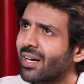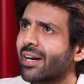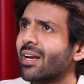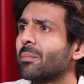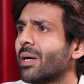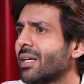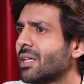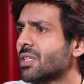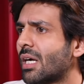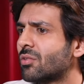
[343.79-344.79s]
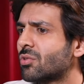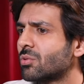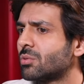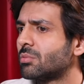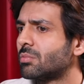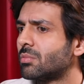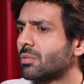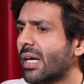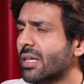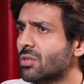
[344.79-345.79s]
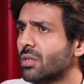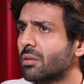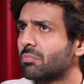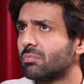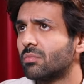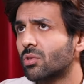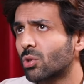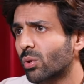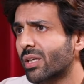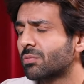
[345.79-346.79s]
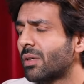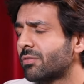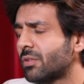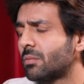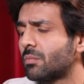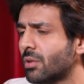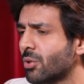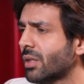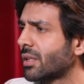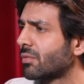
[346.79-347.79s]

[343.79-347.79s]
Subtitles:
and I'm getting a chance to actually showcase my film during